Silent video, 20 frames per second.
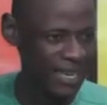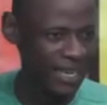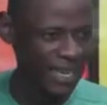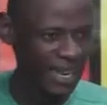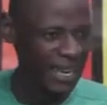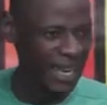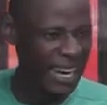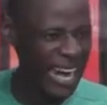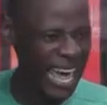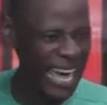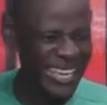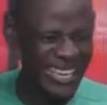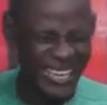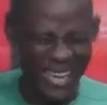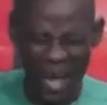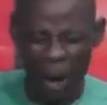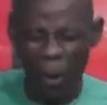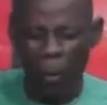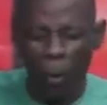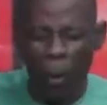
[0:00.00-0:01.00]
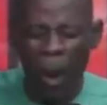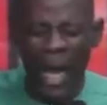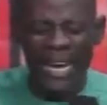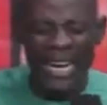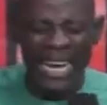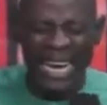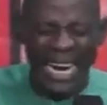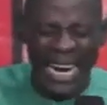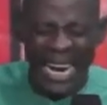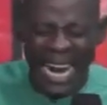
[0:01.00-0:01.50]
Like when
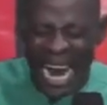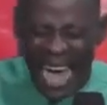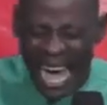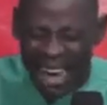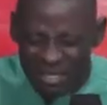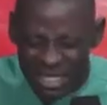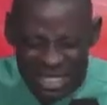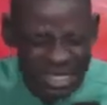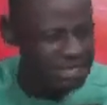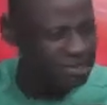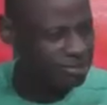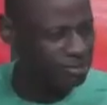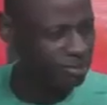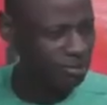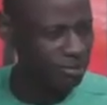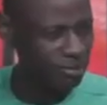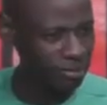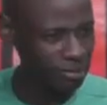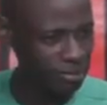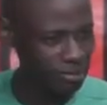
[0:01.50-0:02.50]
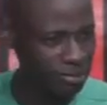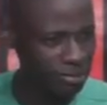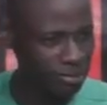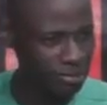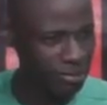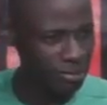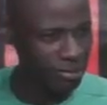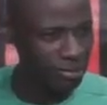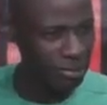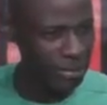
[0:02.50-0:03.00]
he left,
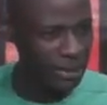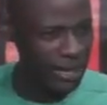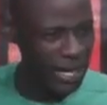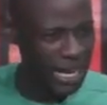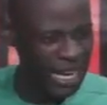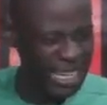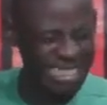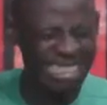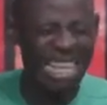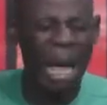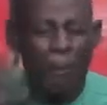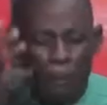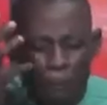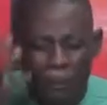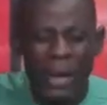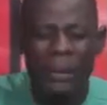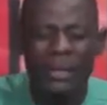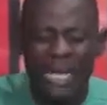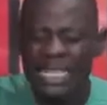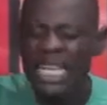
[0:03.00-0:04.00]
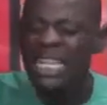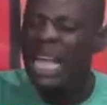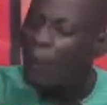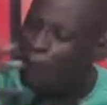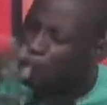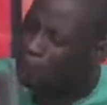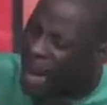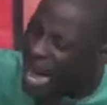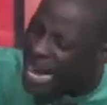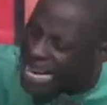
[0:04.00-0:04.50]
they said they
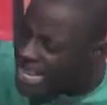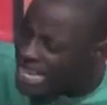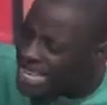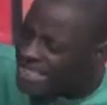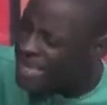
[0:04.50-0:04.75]
buried him